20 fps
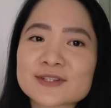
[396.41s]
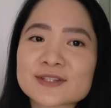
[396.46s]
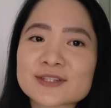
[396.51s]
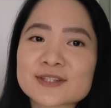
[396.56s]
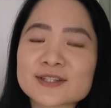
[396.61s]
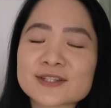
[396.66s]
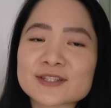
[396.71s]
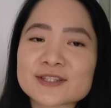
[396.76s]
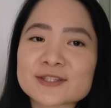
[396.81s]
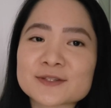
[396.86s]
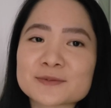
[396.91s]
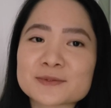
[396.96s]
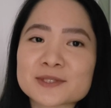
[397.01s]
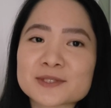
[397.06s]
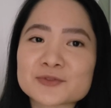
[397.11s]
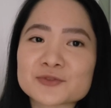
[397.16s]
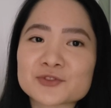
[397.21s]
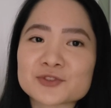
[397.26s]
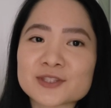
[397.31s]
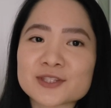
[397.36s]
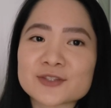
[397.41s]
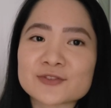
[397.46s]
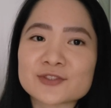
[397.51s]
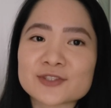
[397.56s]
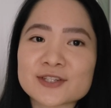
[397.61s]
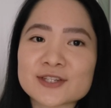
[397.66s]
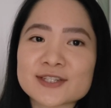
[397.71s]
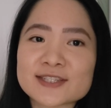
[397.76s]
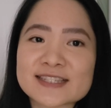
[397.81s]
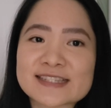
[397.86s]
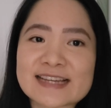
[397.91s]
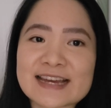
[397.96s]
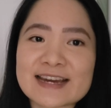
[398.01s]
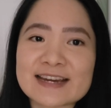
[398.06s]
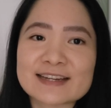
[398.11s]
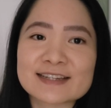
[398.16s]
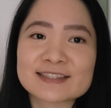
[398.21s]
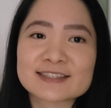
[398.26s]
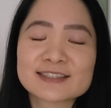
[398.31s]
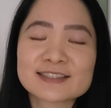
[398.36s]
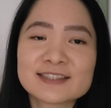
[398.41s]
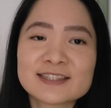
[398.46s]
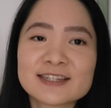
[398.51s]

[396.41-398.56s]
and it was really, really sad